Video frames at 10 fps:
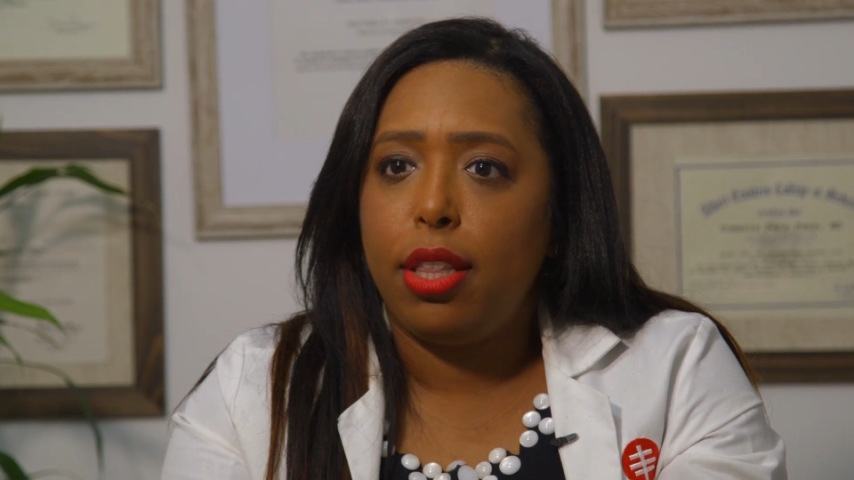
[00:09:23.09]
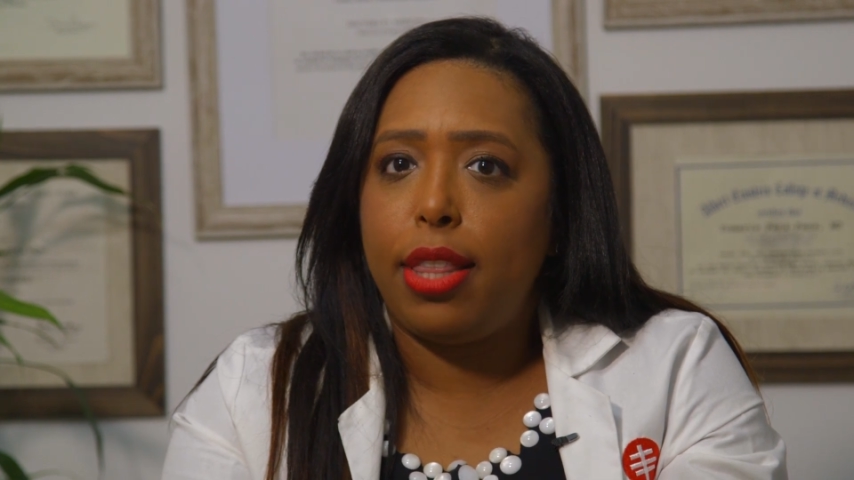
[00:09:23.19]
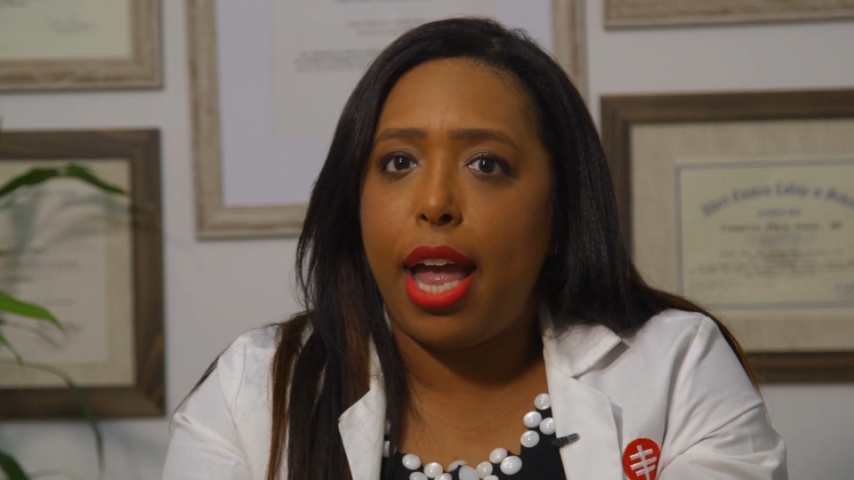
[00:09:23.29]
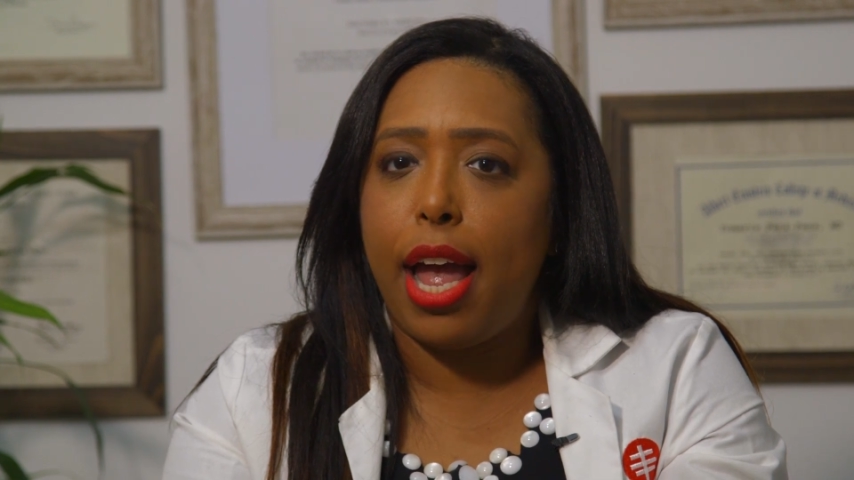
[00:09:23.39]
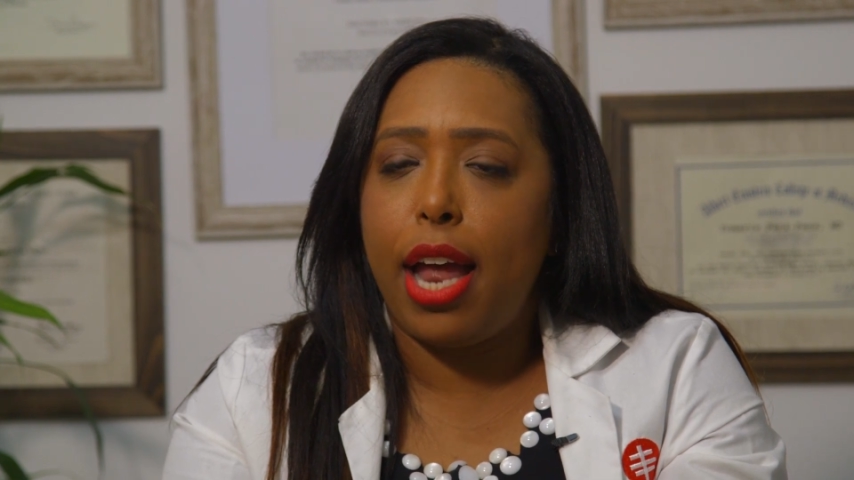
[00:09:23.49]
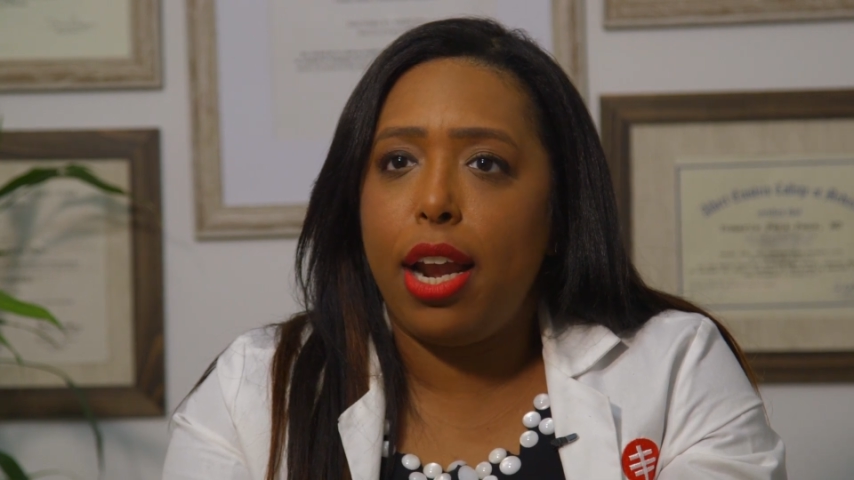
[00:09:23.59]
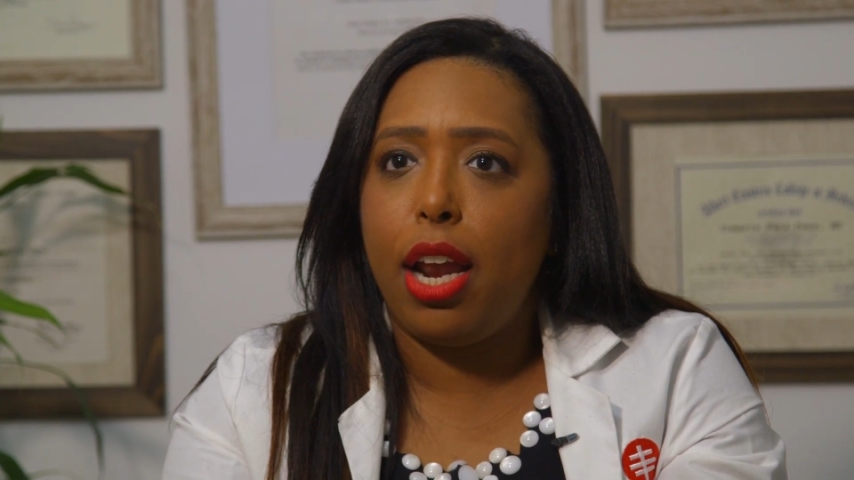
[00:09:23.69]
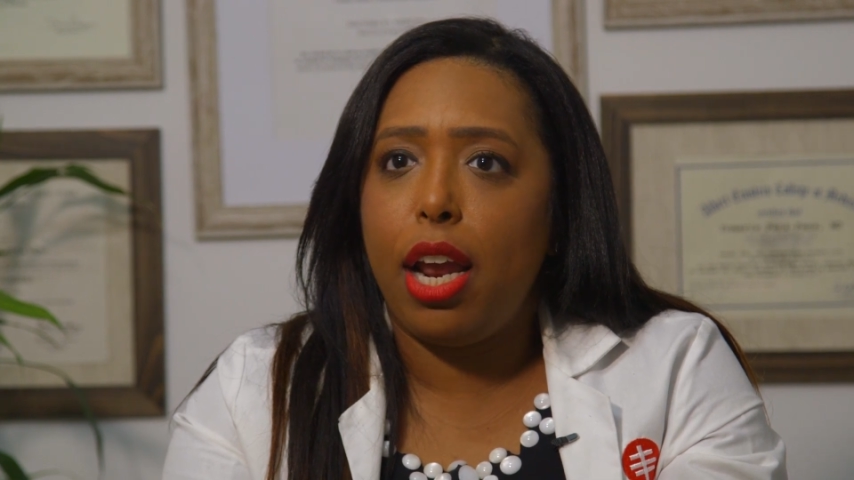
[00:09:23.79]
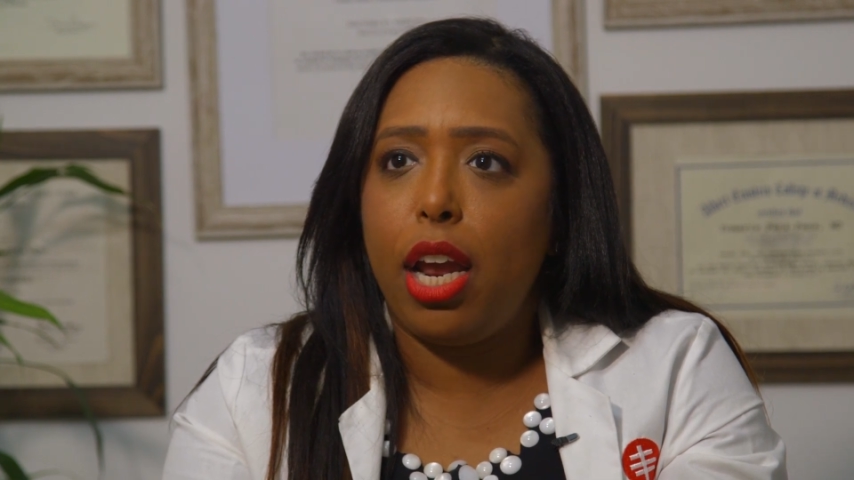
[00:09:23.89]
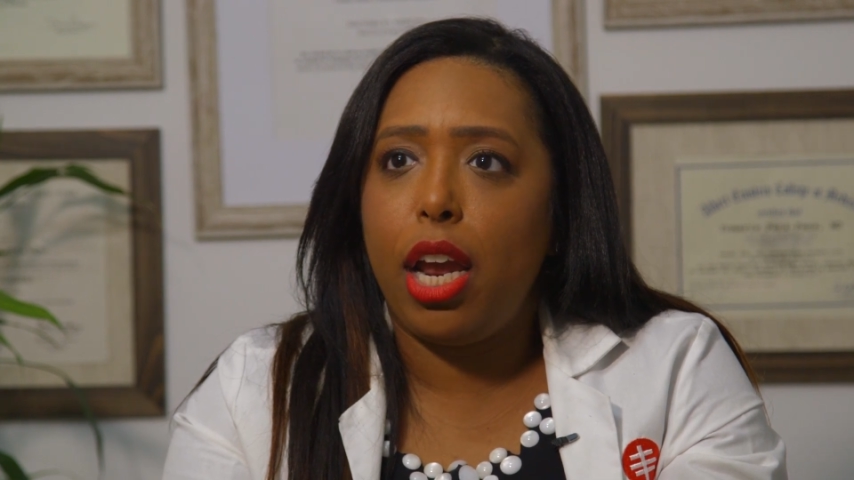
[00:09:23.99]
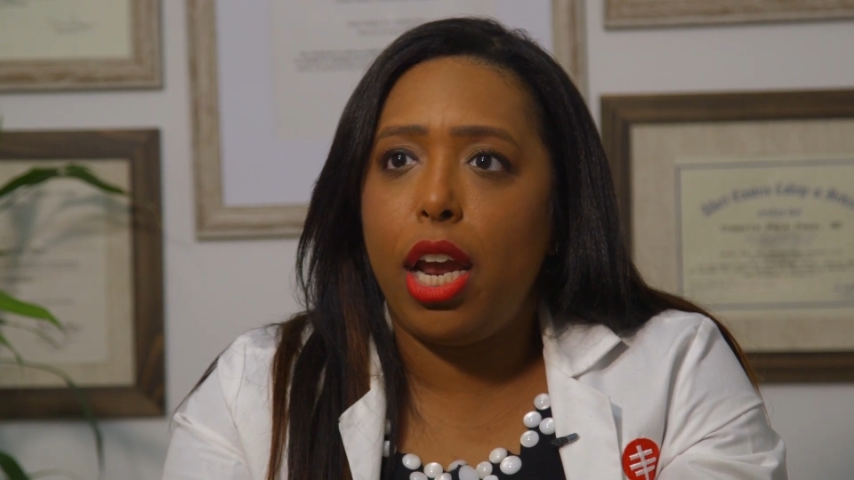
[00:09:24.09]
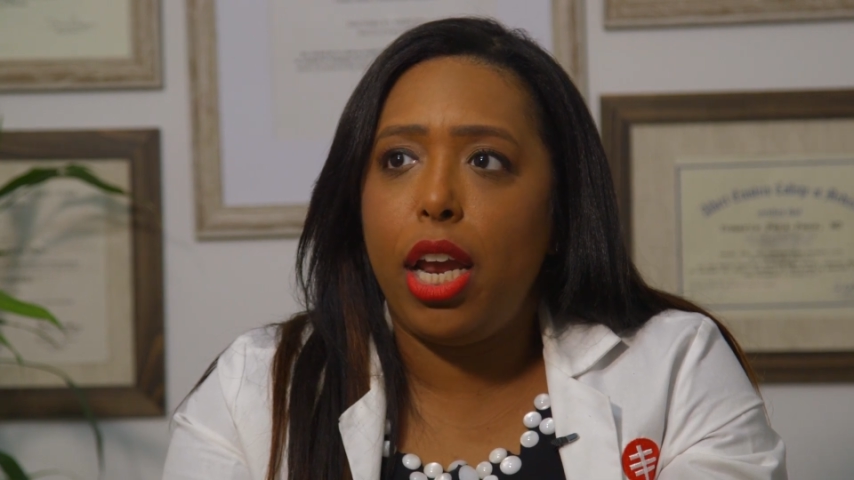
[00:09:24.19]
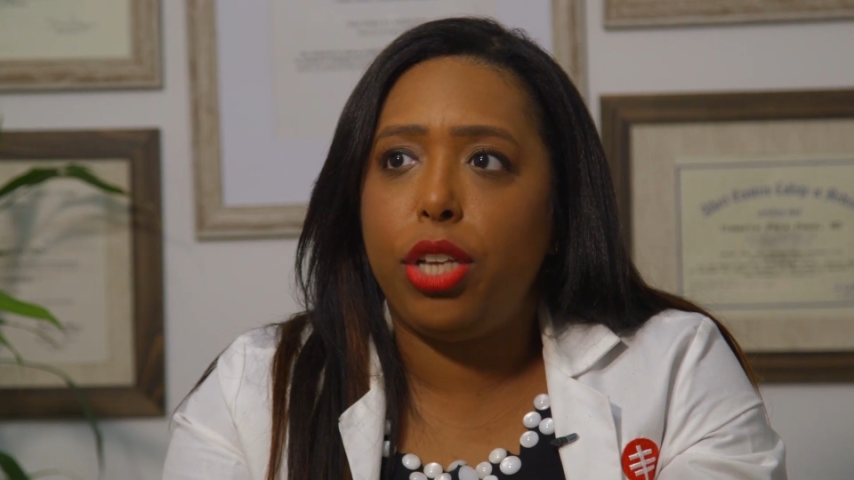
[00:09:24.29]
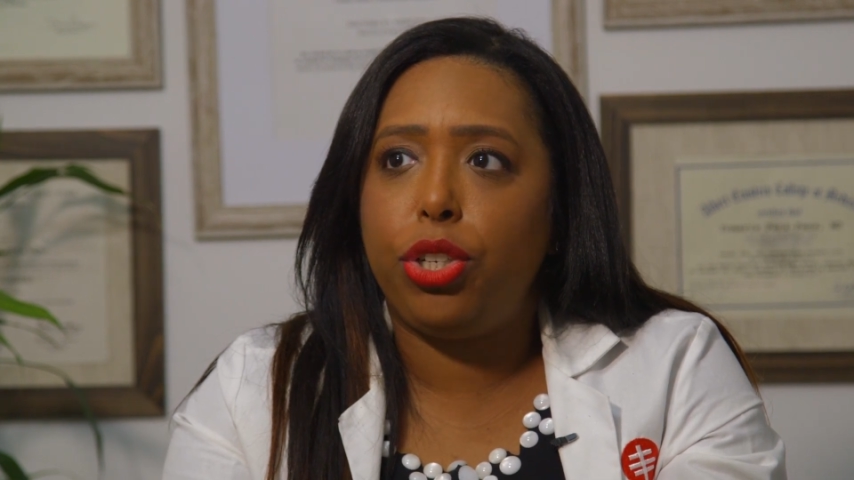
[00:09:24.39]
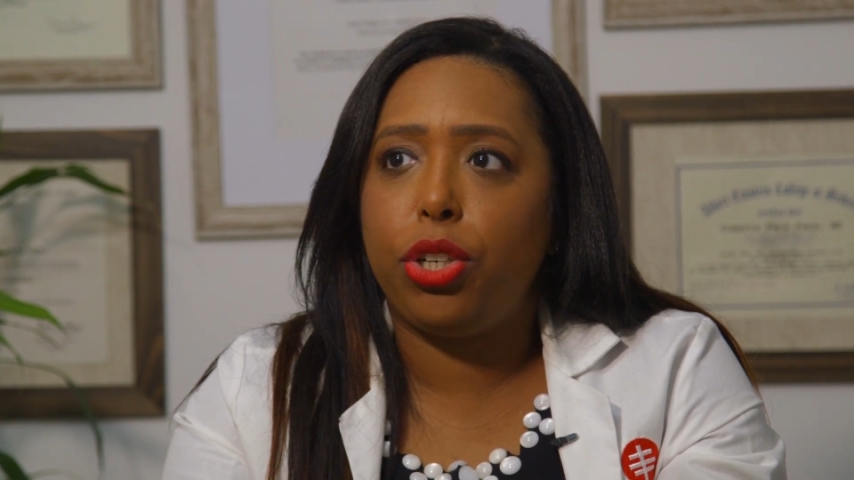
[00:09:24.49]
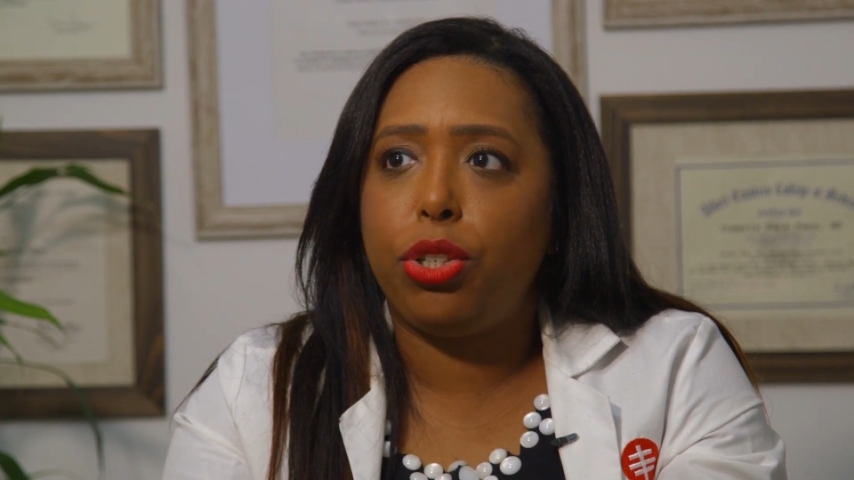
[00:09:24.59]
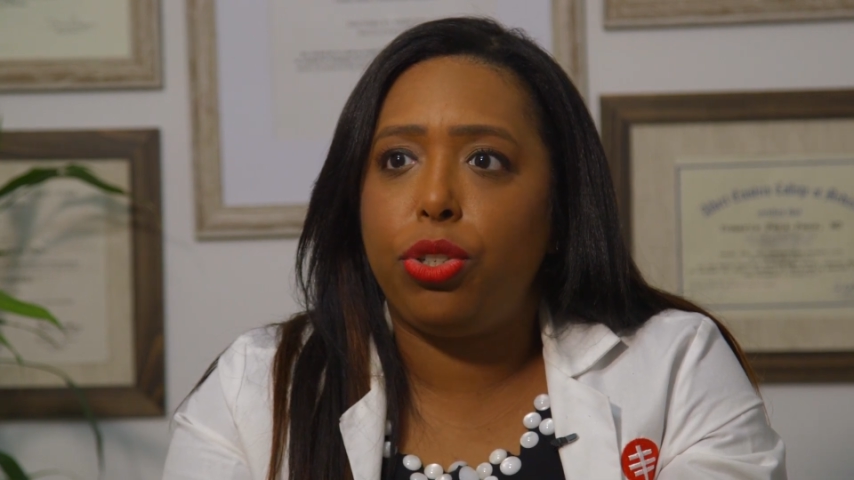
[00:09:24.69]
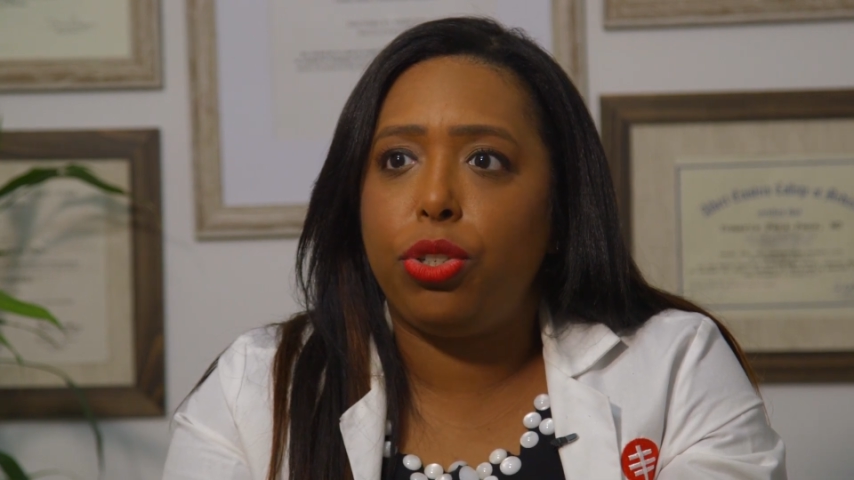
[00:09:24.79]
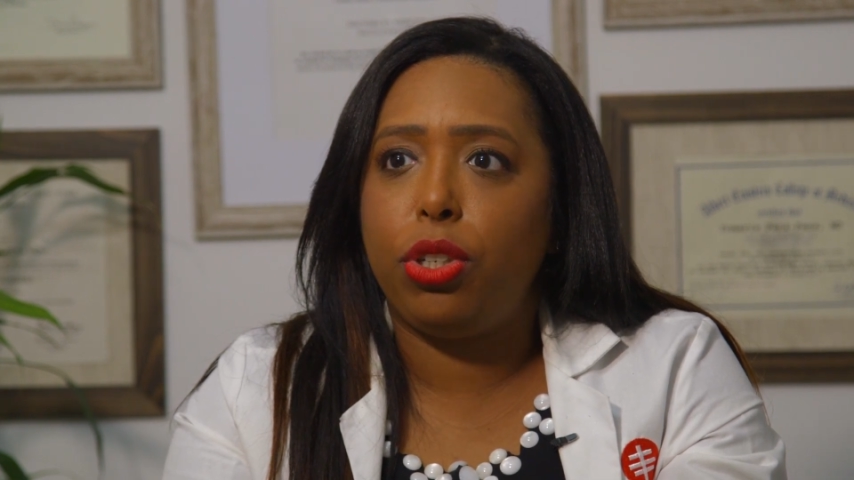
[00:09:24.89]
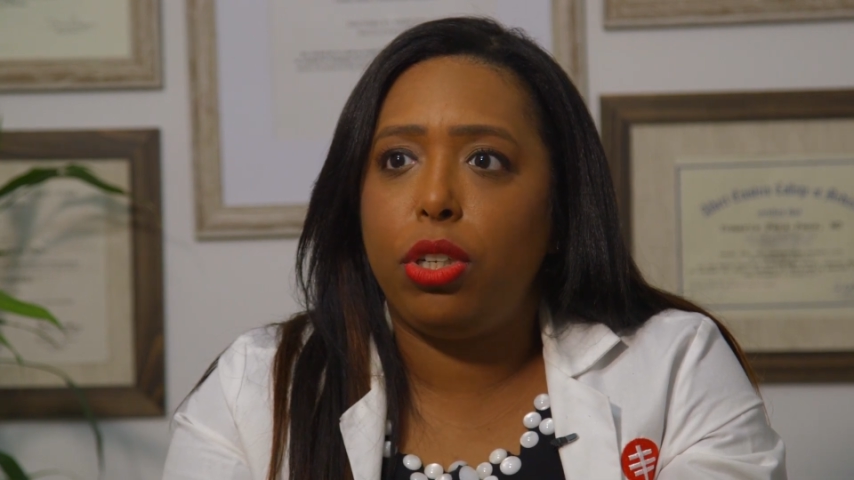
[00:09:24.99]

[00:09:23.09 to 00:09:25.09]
that it just